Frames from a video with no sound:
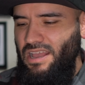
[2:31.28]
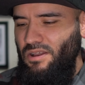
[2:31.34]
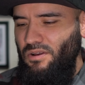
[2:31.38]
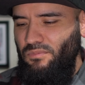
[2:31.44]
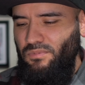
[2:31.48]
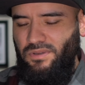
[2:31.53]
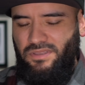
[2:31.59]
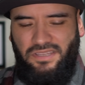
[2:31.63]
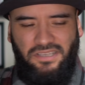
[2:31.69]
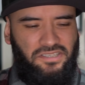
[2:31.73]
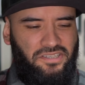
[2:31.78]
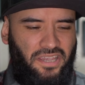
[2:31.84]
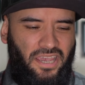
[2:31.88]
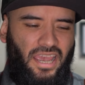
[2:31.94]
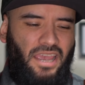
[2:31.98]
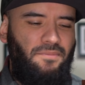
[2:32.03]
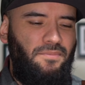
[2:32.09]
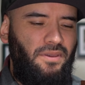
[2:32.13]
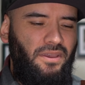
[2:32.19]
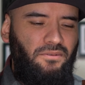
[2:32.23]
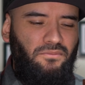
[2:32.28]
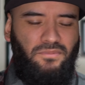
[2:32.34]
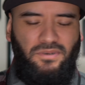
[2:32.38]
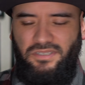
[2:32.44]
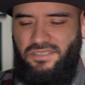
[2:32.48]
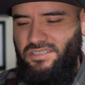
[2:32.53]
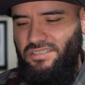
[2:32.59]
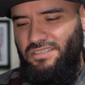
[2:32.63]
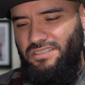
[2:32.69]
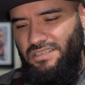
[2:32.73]
what this came in,
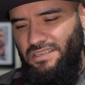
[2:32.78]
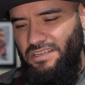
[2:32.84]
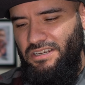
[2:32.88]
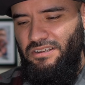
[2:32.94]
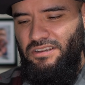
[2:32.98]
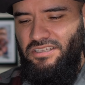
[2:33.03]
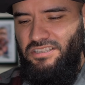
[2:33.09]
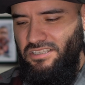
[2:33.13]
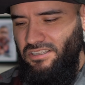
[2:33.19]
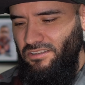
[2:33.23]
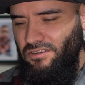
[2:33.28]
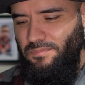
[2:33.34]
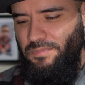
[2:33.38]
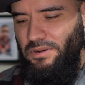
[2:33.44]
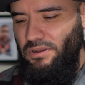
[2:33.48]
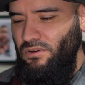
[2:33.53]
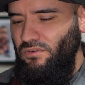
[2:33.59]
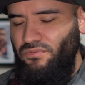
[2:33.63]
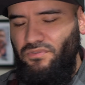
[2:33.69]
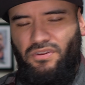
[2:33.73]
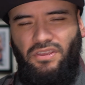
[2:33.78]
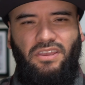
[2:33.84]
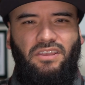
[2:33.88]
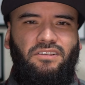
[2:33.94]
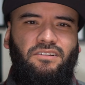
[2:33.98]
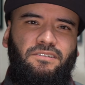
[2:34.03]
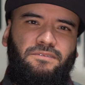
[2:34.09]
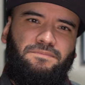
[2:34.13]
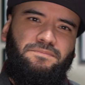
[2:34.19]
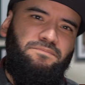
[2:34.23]
which is you know it's a little bit
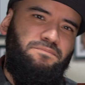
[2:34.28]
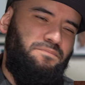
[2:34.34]
overkill.